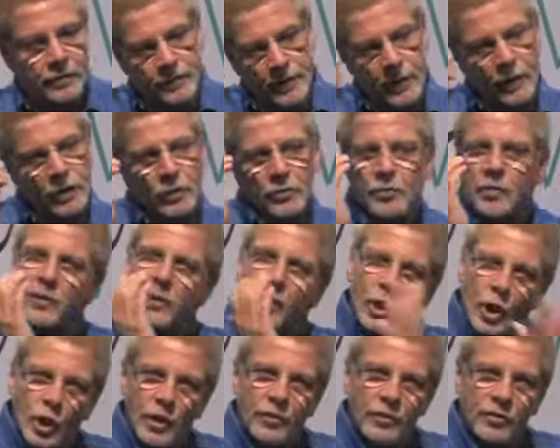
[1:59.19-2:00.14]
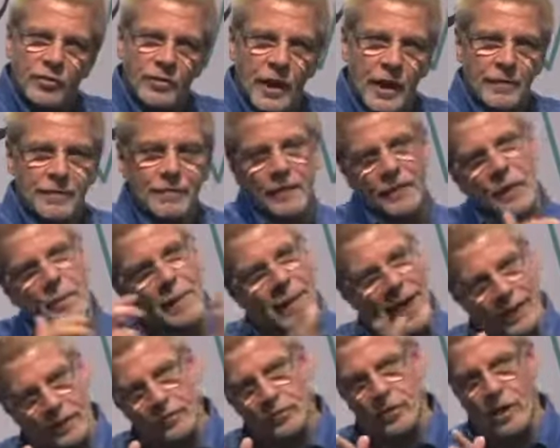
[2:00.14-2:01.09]
feels the good stuff and the
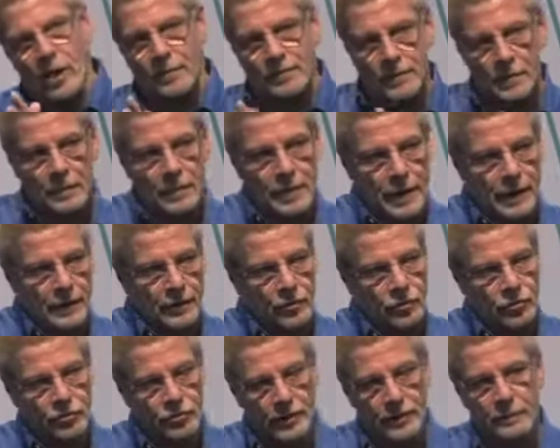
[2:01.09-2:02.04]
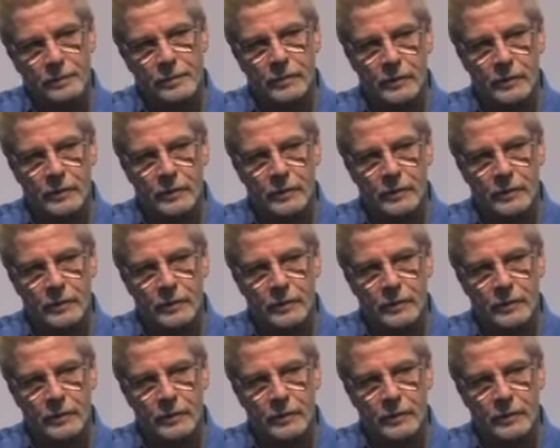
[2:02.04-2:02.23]
bad stuff in the pet industry